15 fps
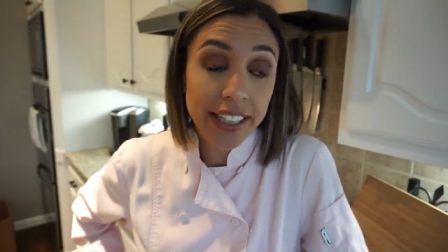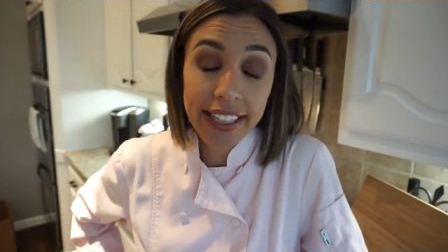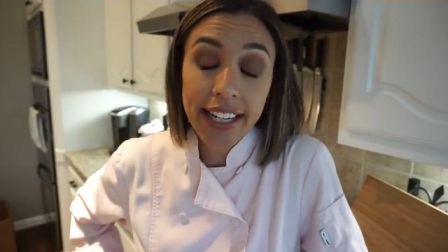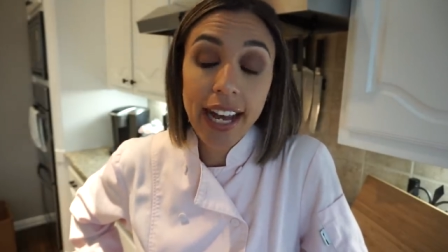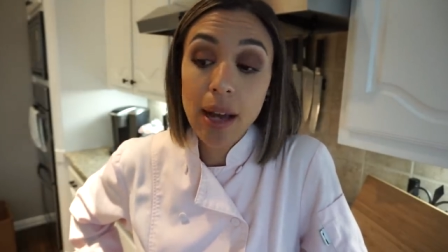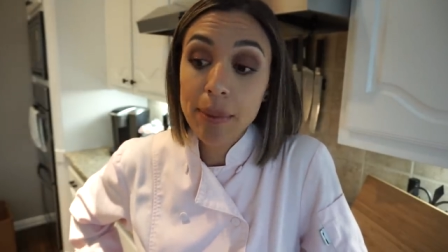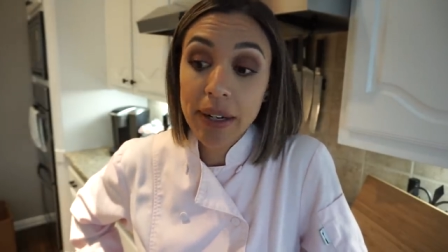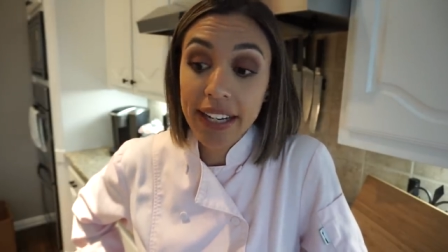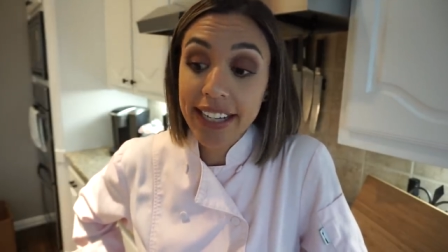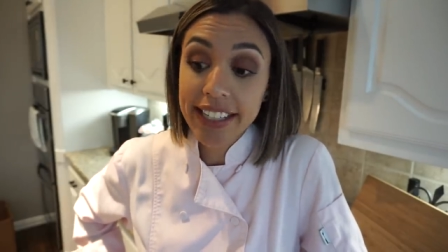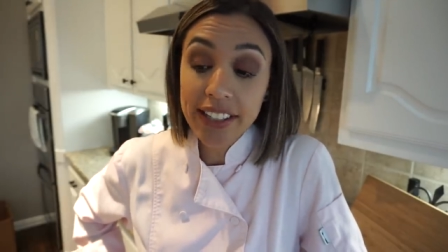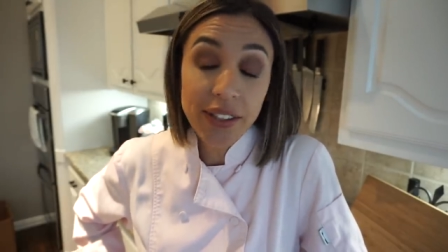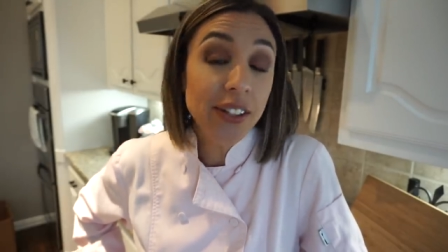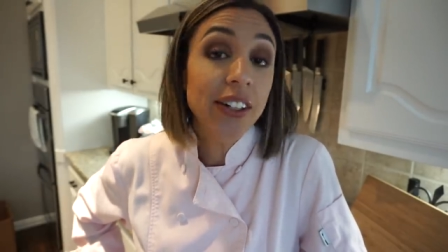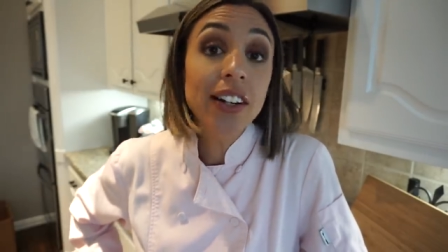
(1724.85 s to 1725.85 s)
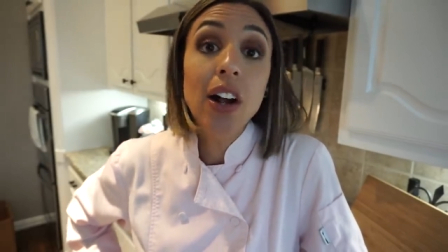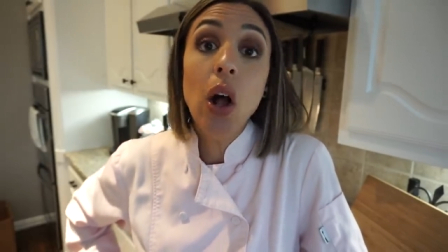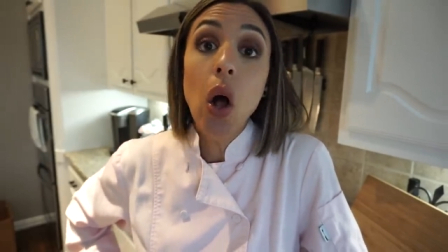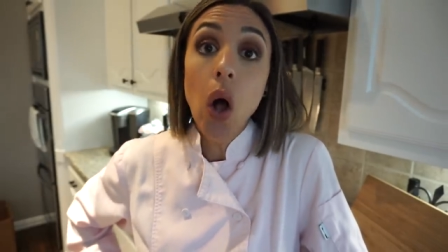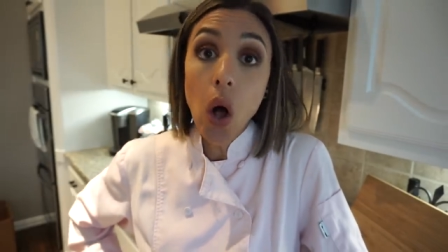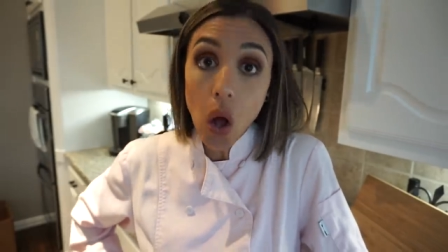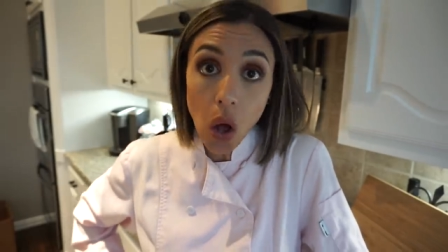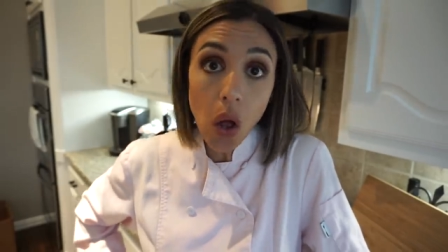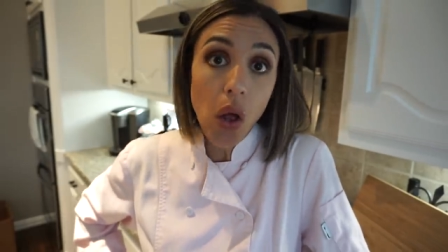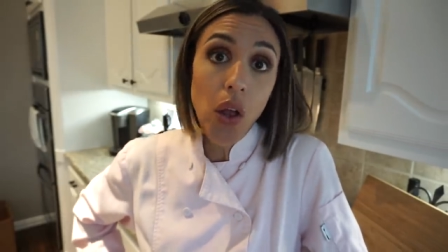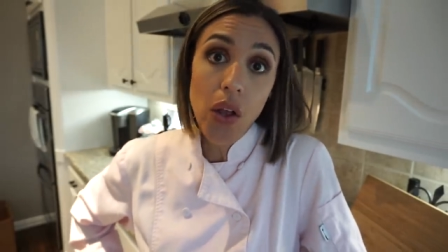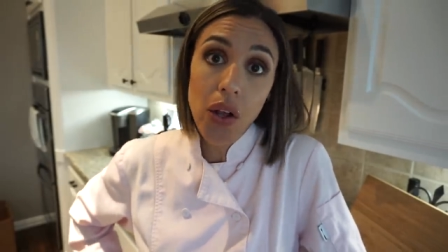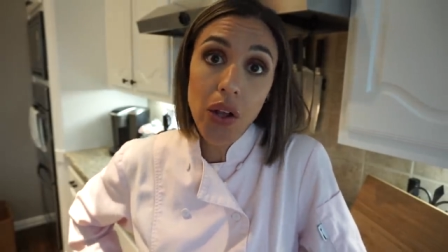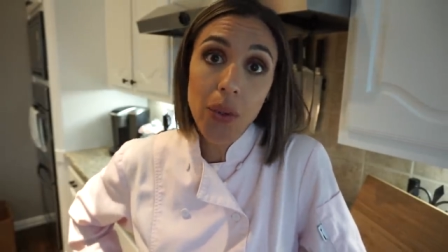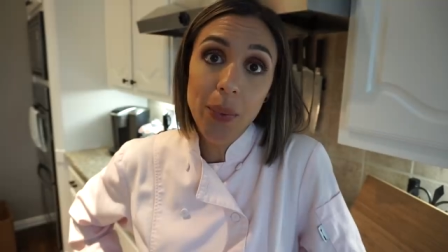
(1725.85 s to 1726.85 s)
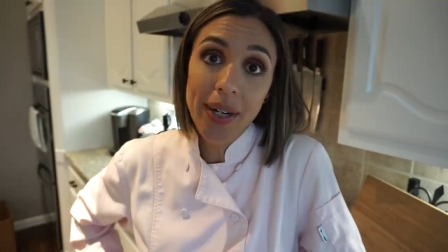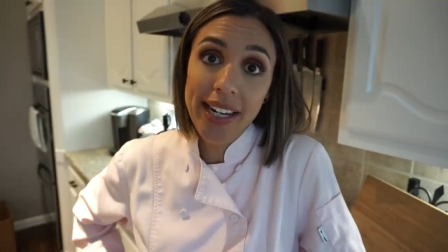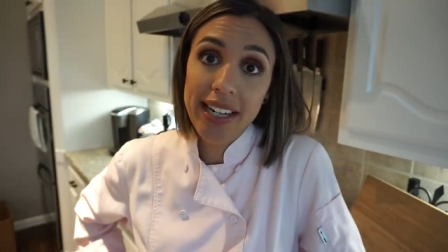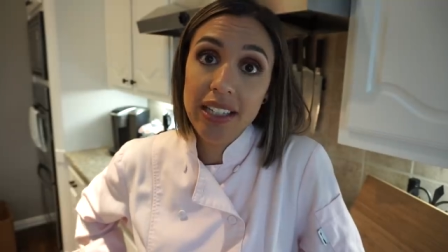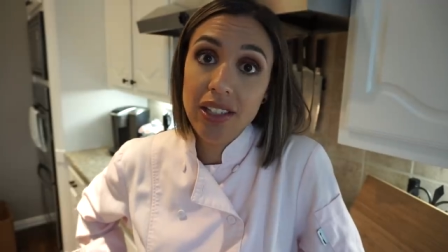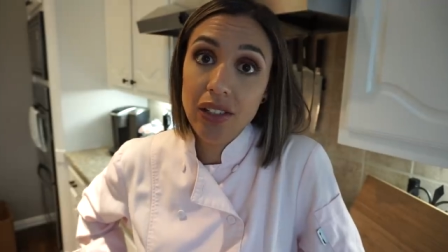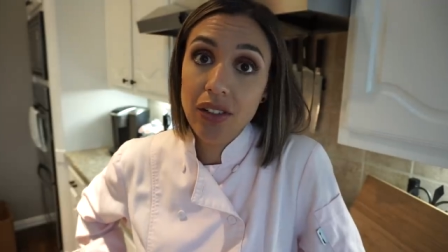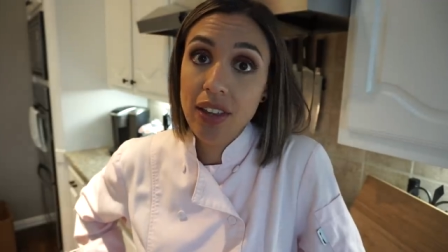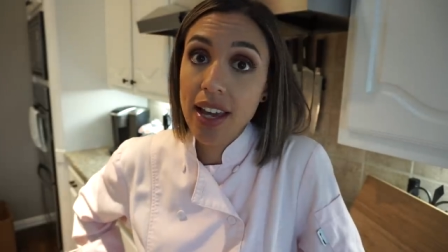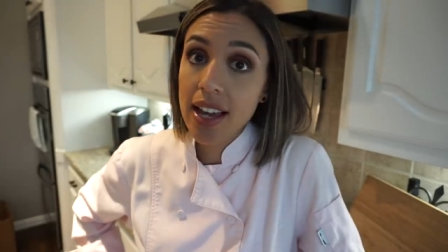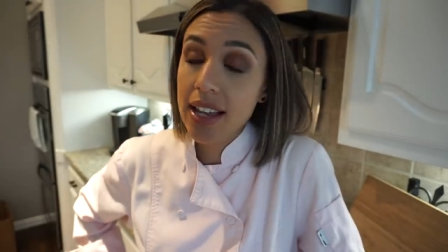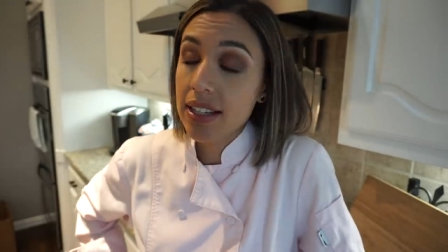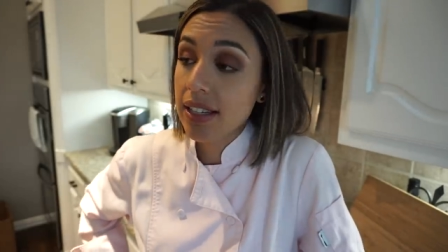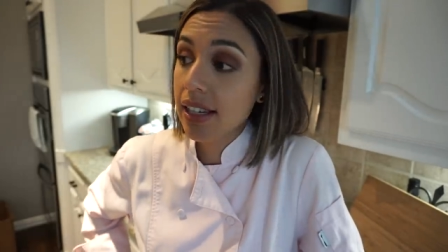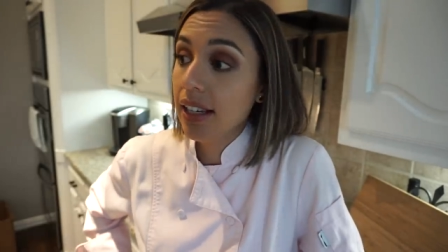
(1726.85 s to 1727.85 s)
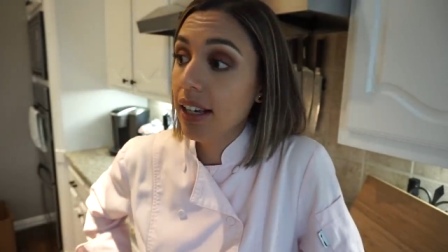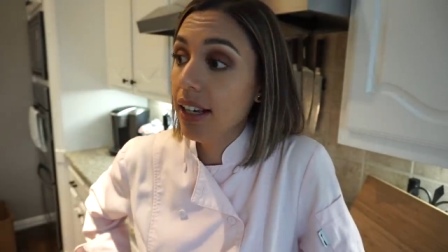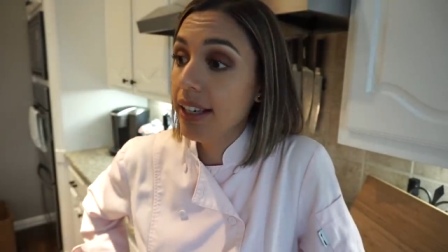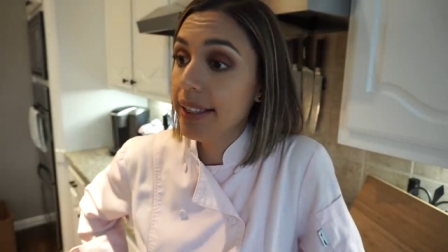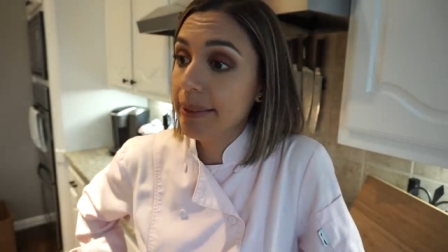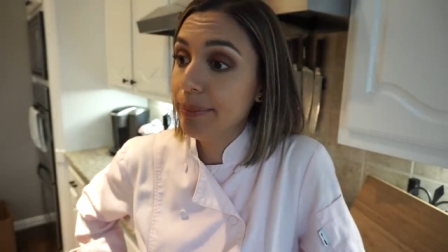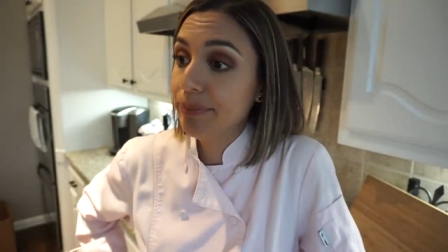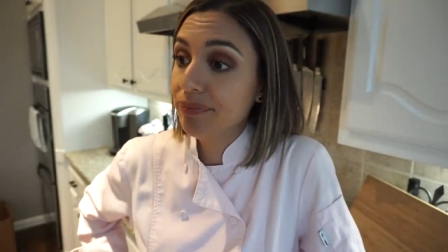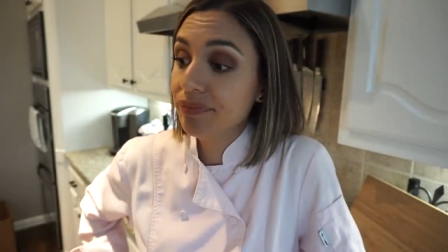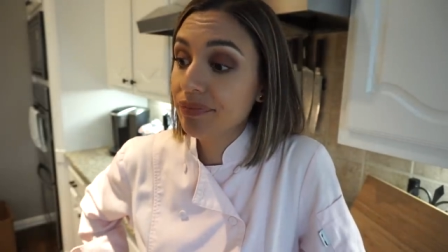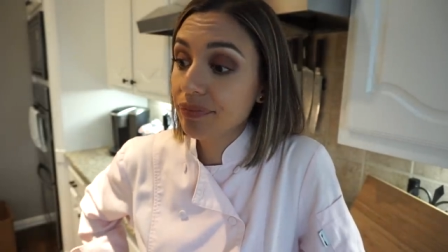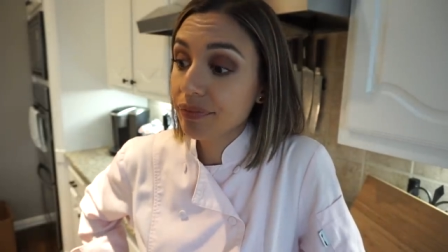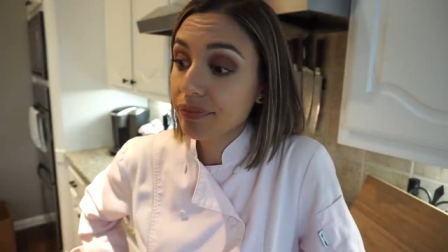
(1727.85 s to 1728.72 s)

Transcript: Like I'm not any good at all when I do that. Um,